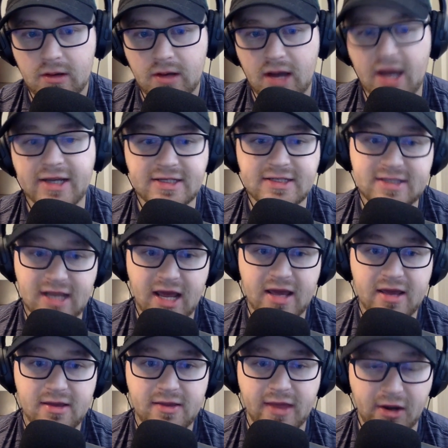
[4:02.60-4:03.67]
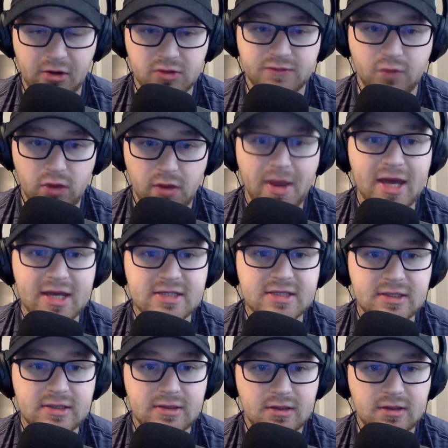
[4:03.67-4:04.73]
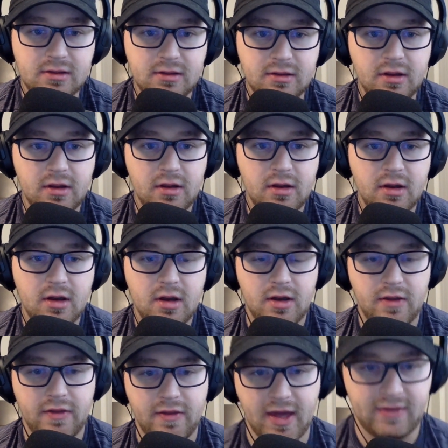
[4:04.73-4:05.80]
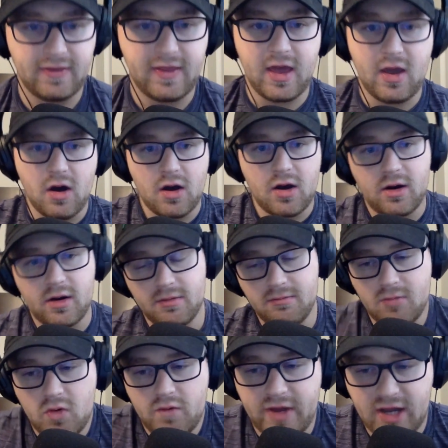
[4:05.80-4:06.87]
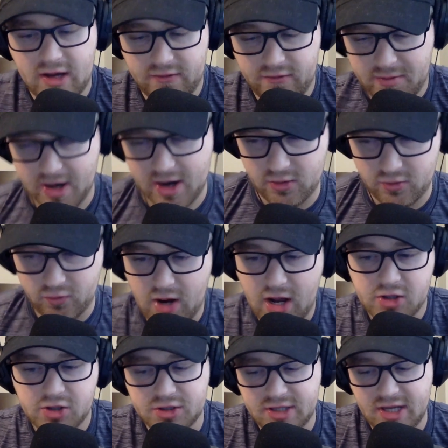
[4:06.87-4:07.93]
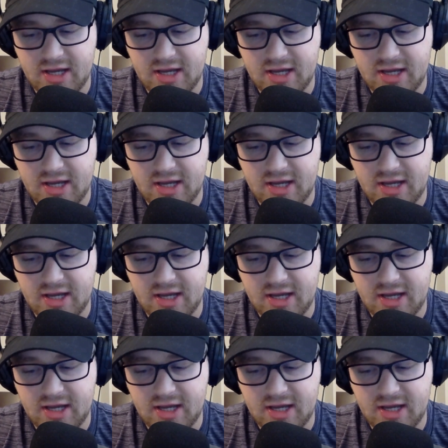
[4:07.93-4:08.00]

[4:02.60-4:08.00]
I did say that it was for the best. That they are moving on from Aaron Rodgers.